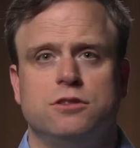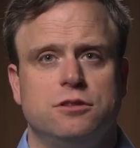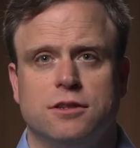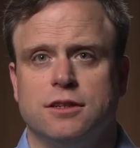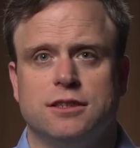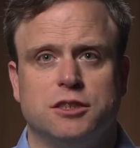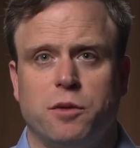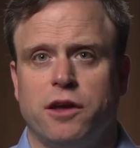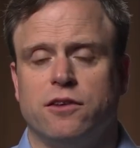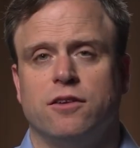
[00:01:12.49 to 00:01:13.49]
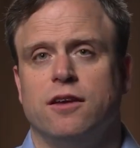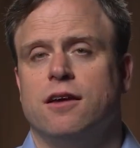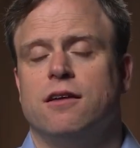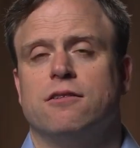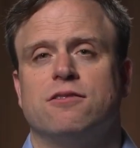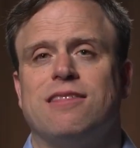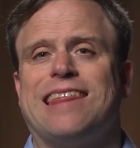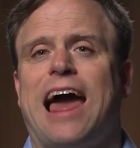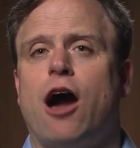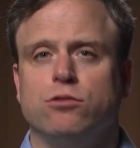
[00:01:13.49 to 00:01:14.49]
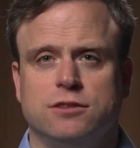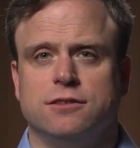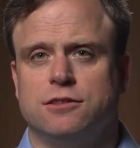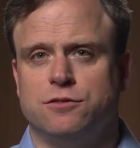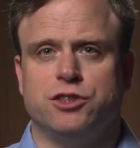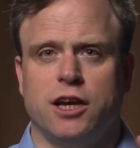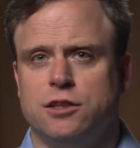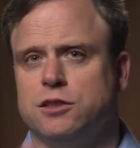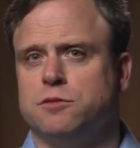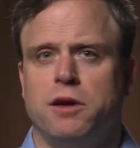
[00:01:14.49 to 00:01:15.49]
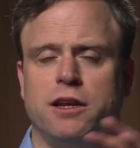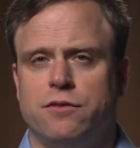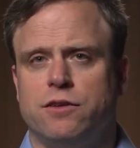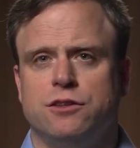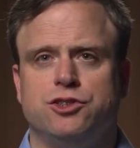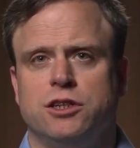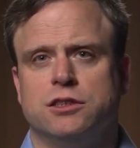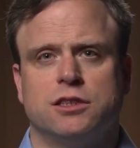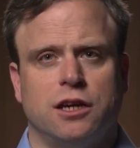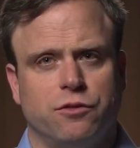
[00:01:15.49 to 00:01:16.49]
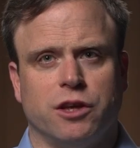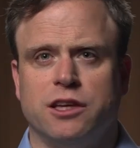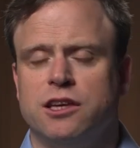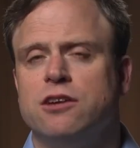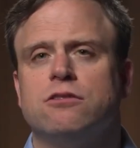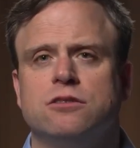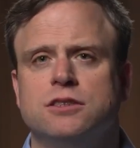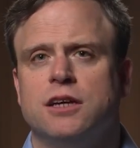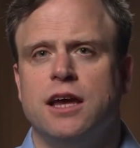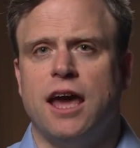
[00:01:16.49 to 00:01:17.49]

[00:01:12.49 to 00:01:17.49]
as you get into space, there's thousands of changes. Many of these genes, kind of like gears,